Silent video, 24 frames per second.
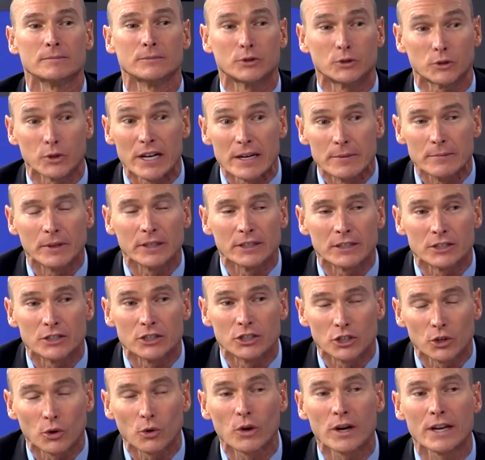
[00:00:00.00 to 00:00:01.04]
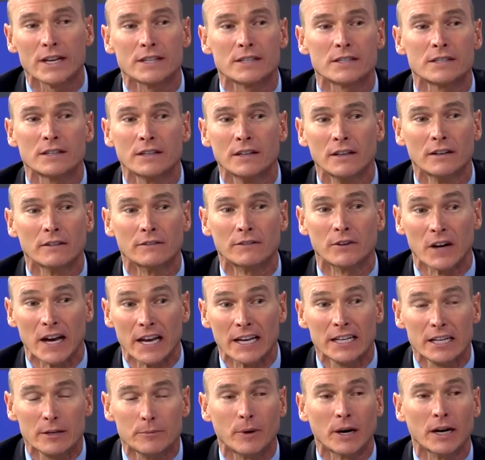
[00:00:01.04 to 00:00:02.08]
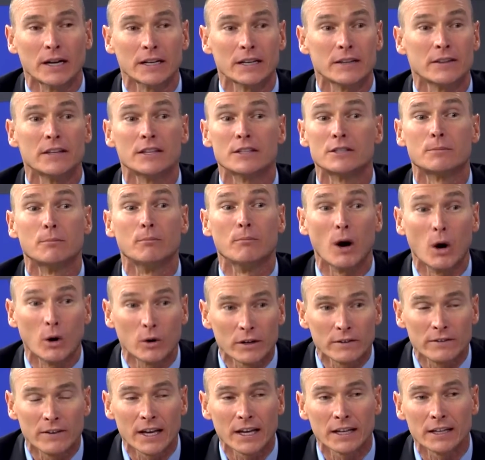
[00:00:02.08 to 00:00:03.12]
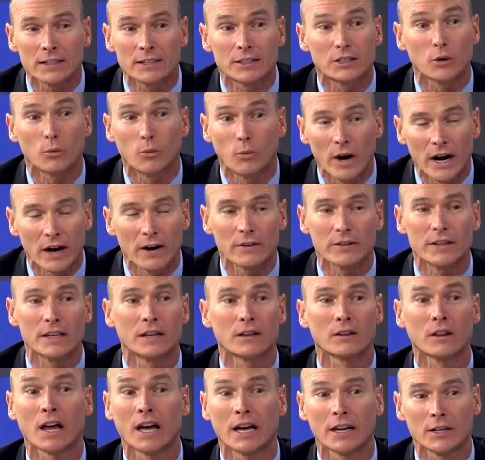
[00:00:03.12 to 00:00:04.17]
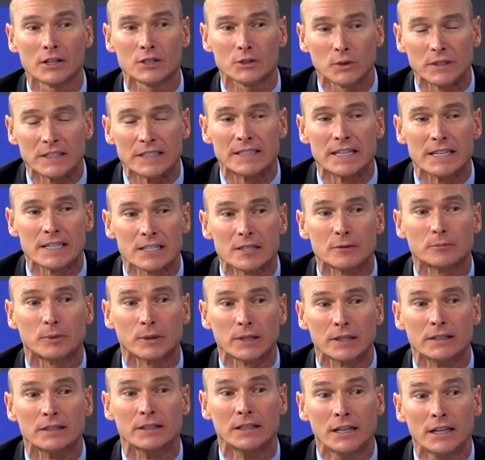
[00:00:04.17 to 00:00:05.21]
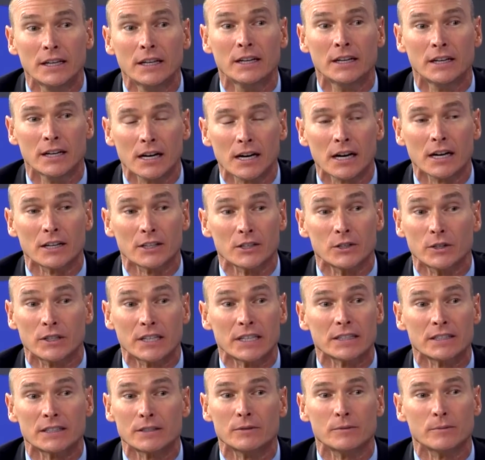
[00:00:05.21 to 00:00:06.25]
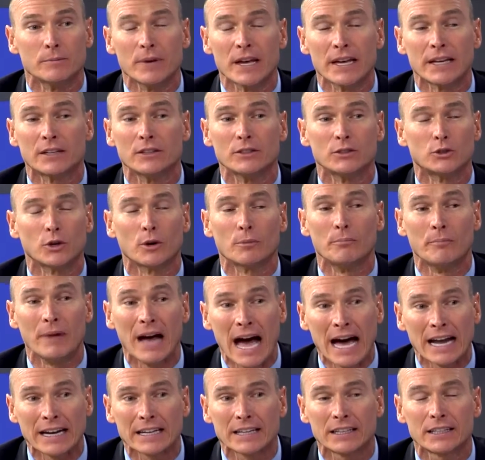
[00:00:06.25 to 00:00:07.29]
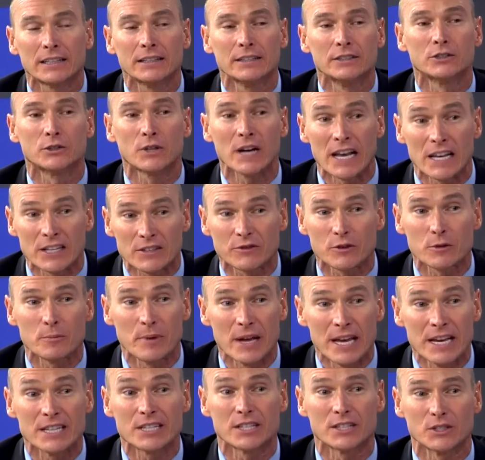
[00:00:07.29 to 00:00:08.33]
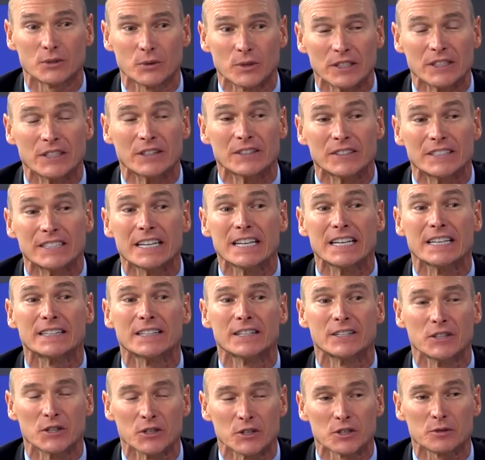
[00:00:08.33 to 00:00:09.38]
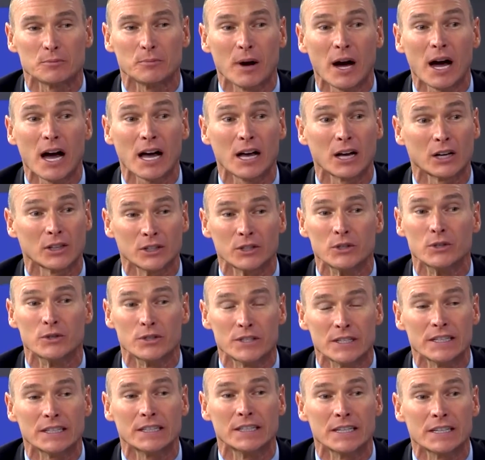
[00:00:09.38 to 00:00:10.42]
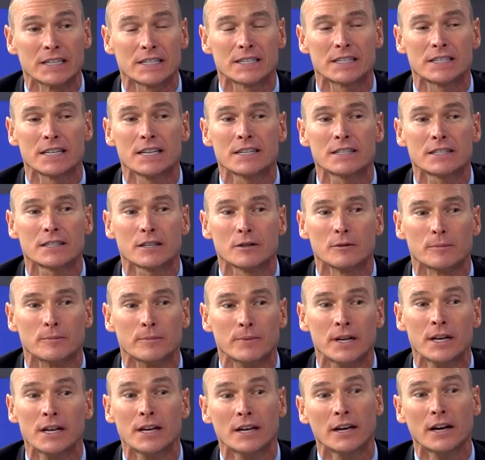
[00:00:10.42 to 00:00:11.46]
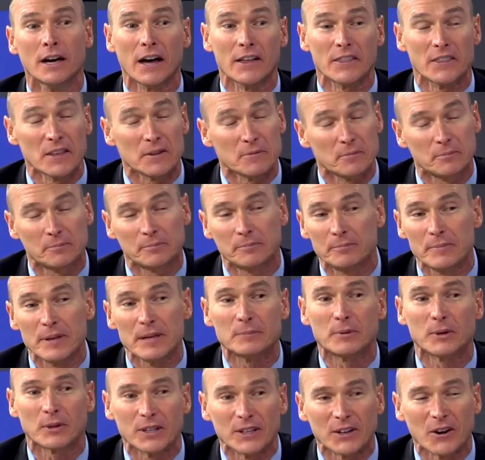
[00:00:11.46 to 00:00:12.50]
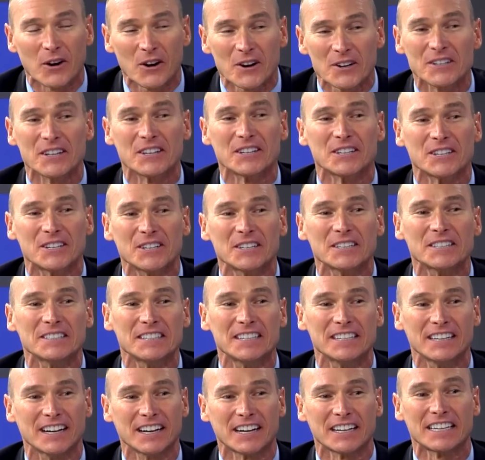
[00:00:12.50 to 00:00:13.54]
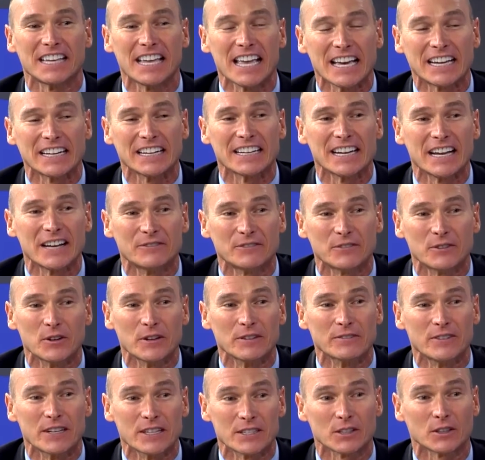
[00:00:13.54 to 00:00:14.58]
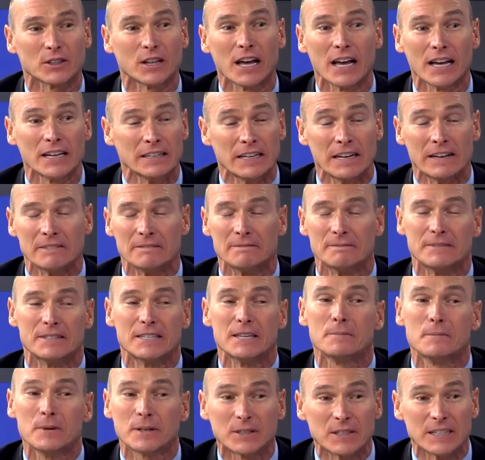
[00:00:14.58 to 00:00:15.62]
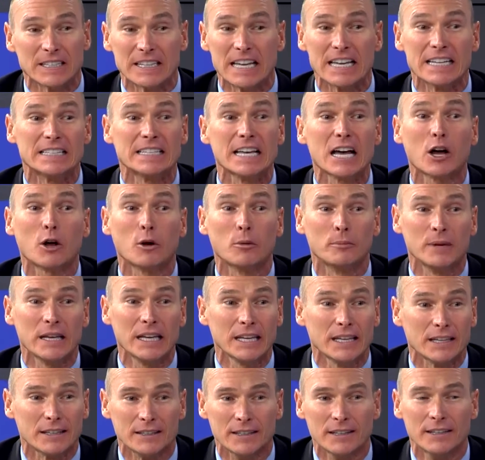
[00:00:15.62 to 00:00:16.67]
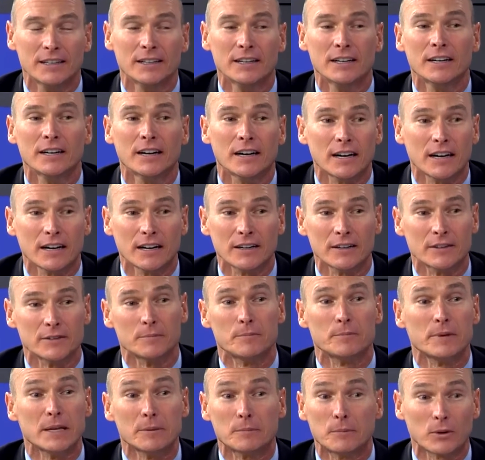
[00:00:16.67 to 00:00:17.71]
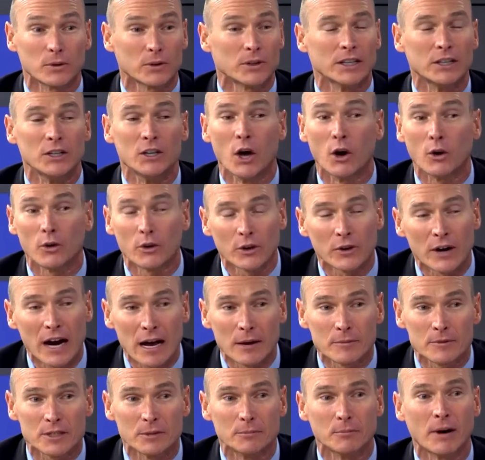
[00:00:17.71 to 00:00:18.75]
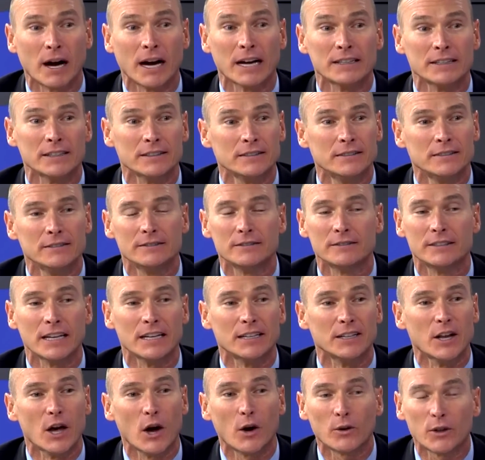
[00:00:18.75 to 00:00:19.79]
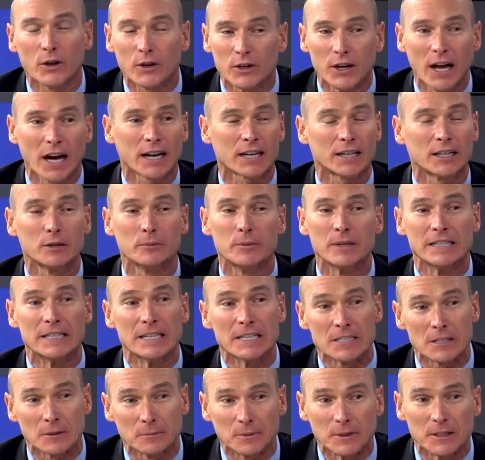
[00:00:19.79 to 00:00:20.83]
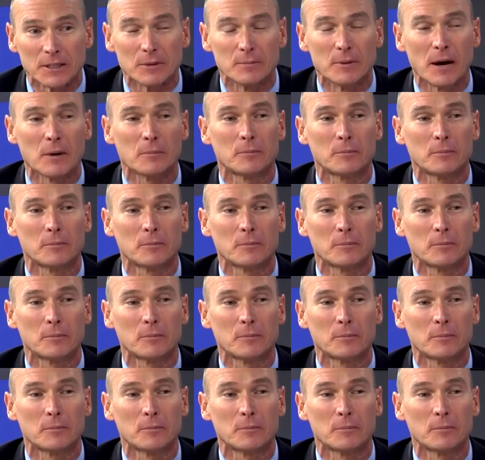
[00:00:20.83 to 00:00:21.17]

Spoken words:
treatment choice for anybody that's motivated to wear the aligners with discipline. You can make dramatic transformations with your teeth and your smile using this system. I think people that aren't a good candidate for Invisalign, and typically they tell me, people that know they're absent-minded, they know they're not going to be disciplined about.